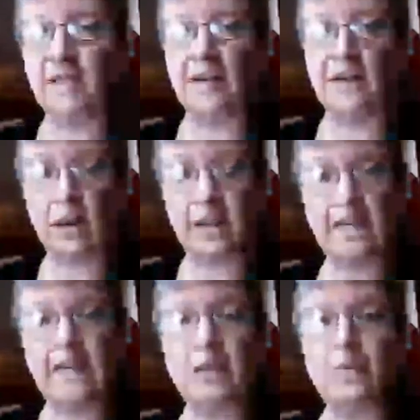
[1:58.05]
done on
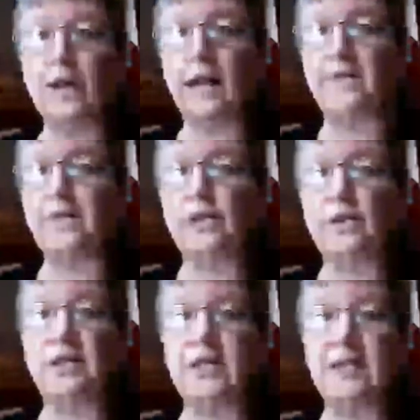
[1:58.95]
Teachable, I've
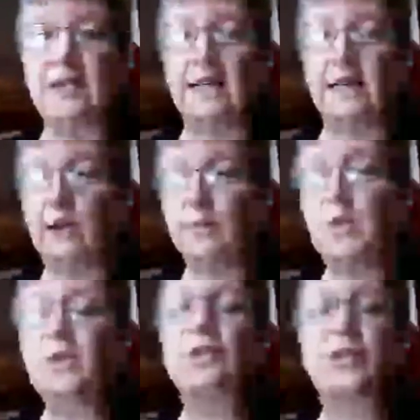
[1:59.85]
used the
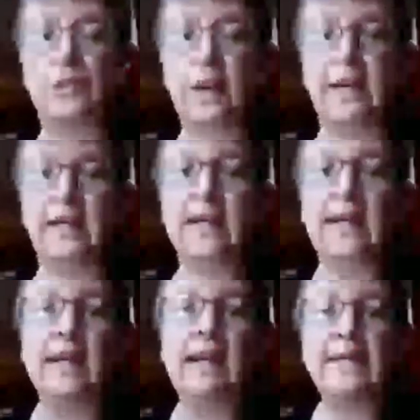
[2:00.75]
computer screen
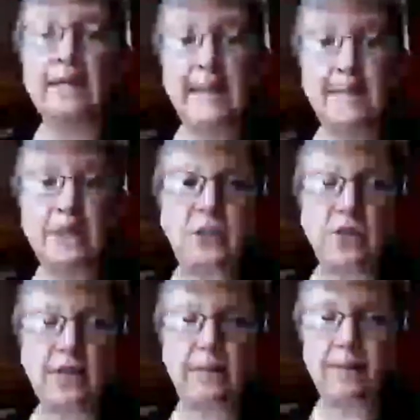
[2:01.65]
to
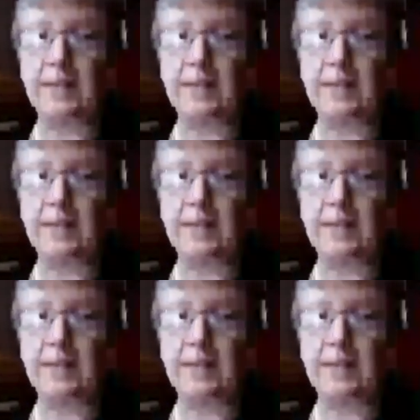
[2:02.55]
demonstrate some